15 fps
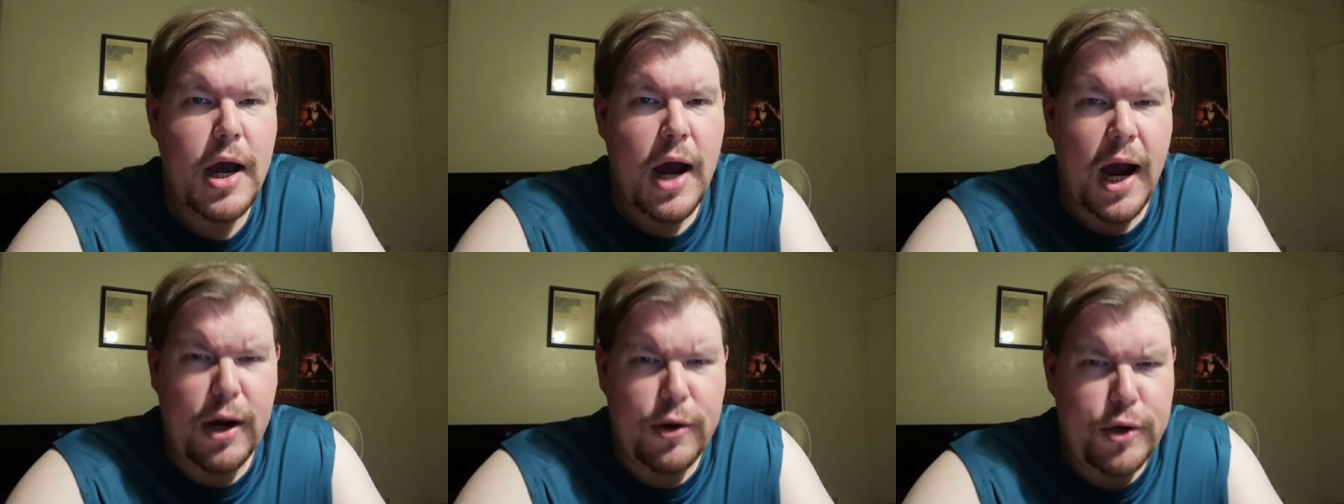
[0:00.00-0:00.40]

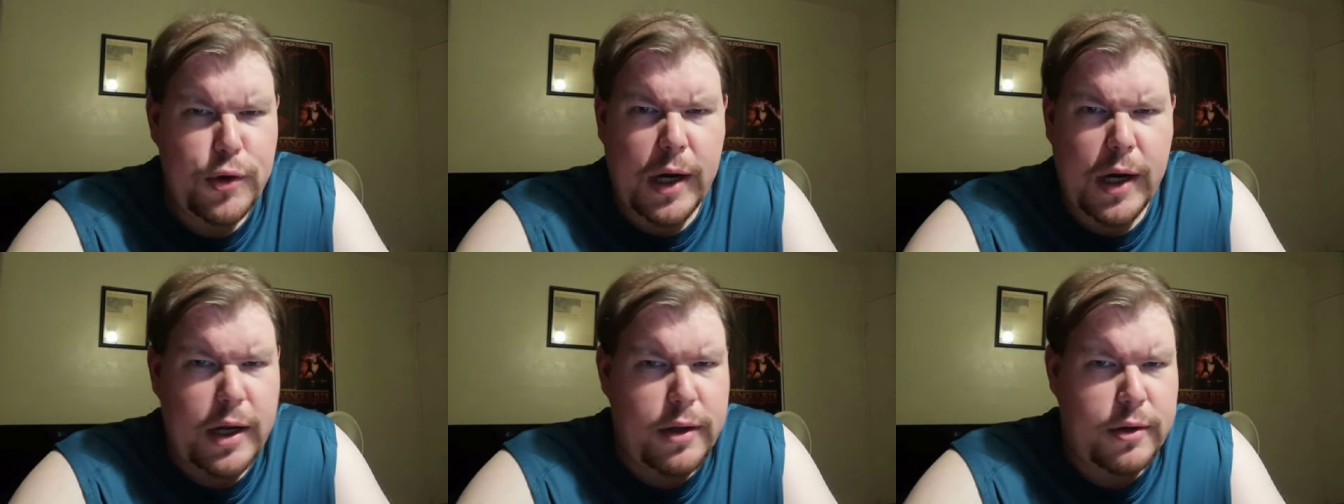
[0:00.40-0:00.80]
how are you
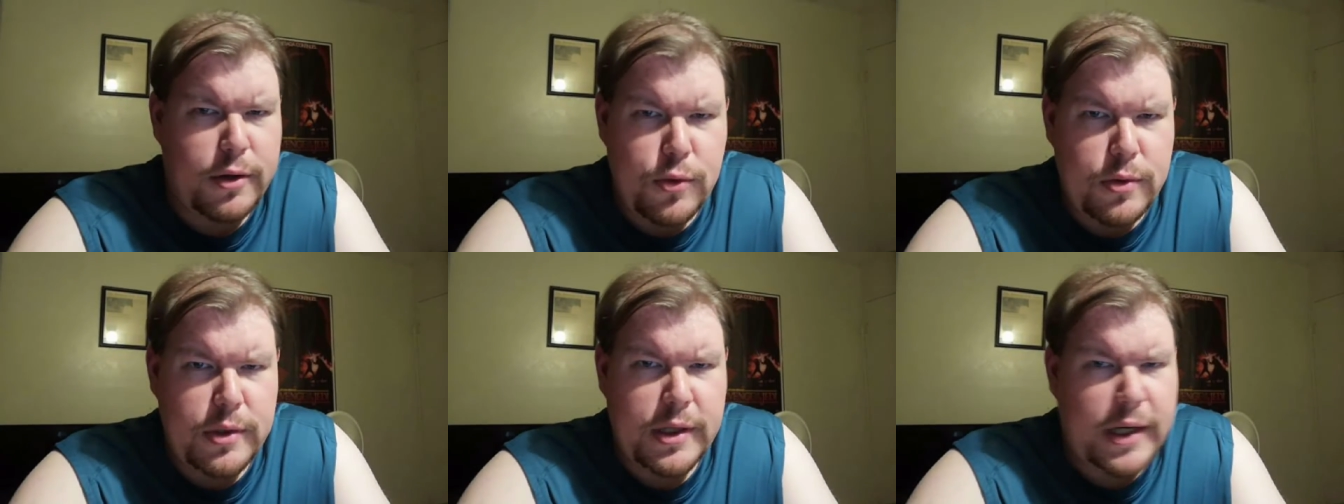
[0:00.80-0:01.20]
guys
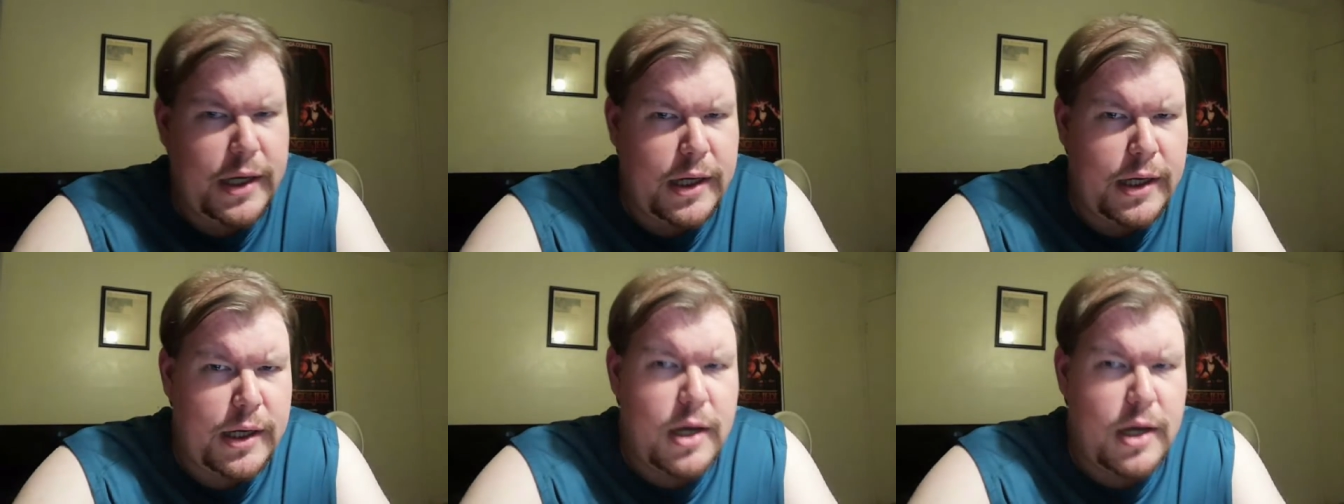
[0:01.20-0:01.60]
doing
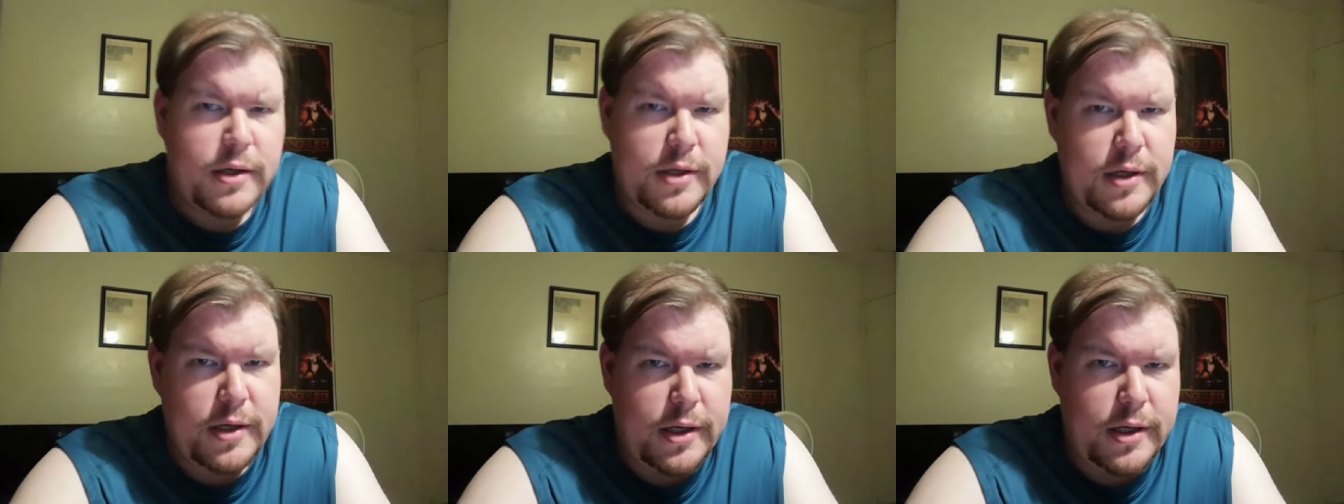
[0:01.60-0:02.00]
today
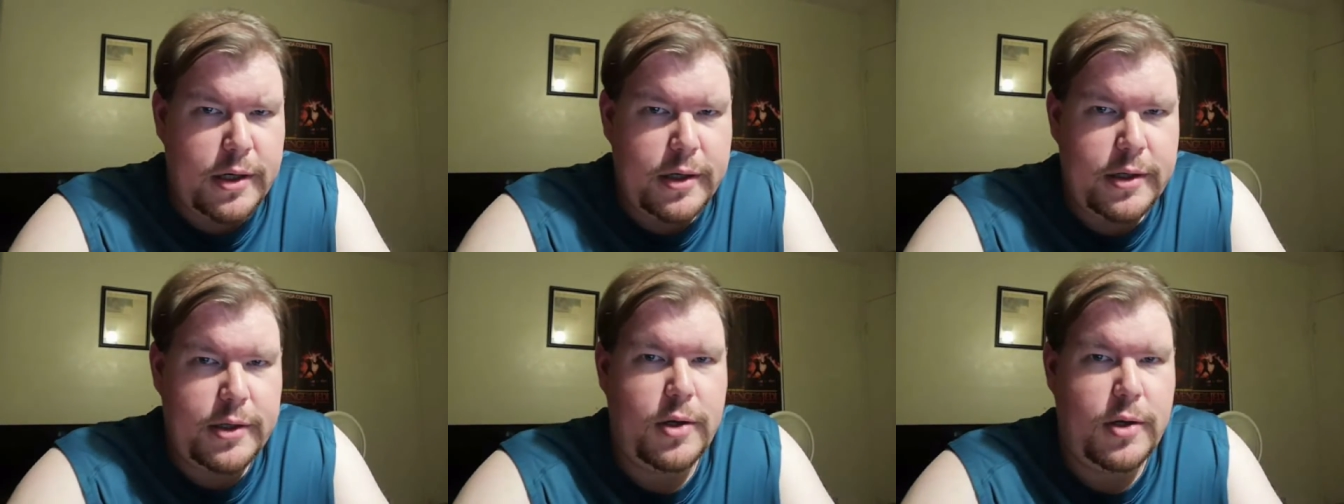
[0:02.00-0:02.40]

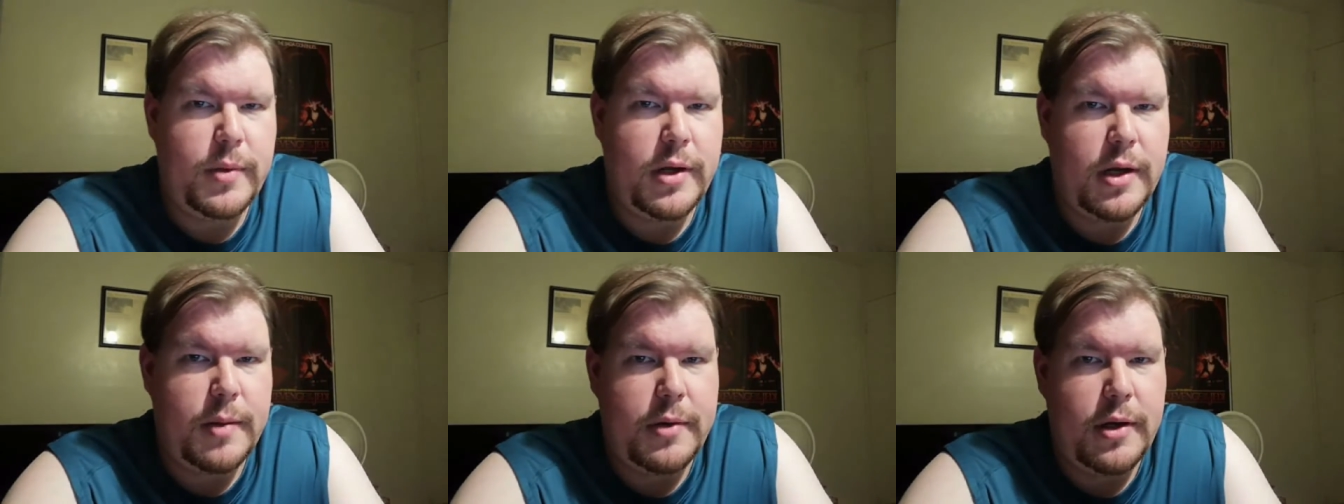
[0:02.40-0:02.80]
Da-da-da-da. you know i'm
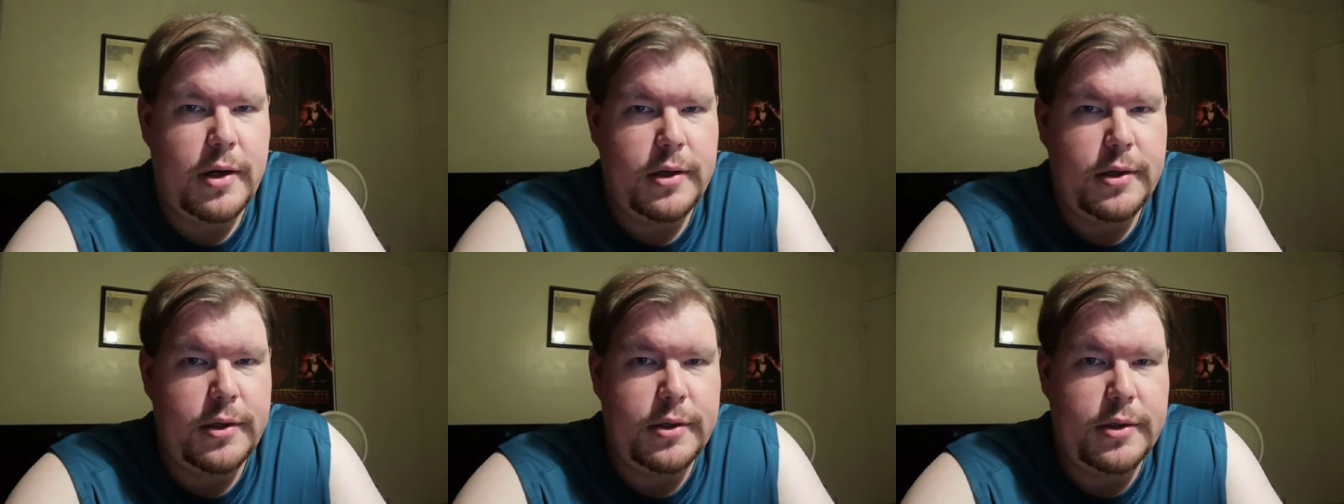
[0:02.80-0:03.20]
like i'm
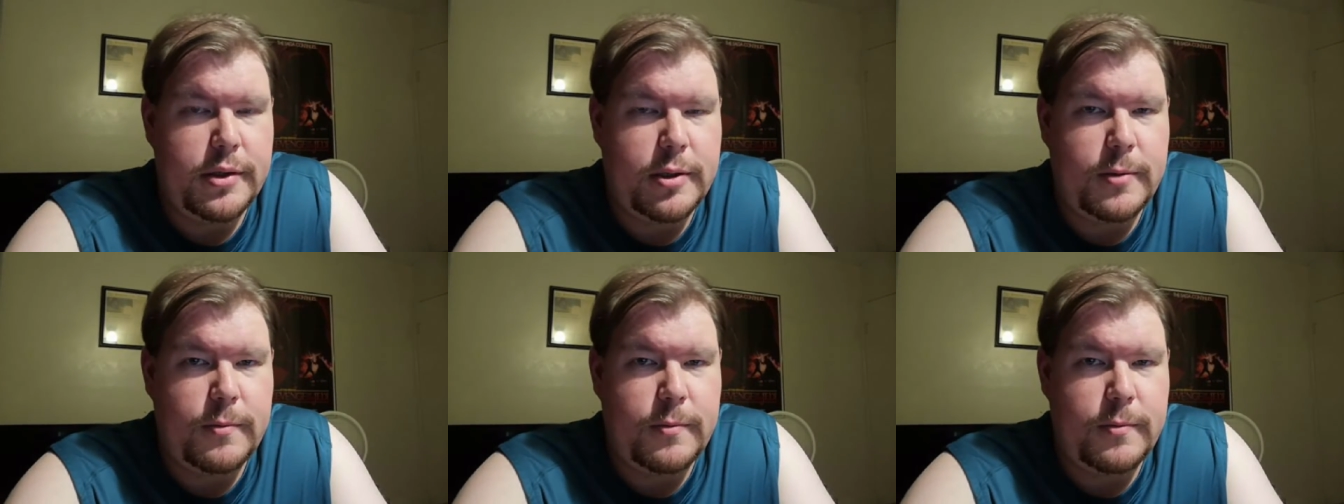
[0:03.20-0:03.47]
not gonna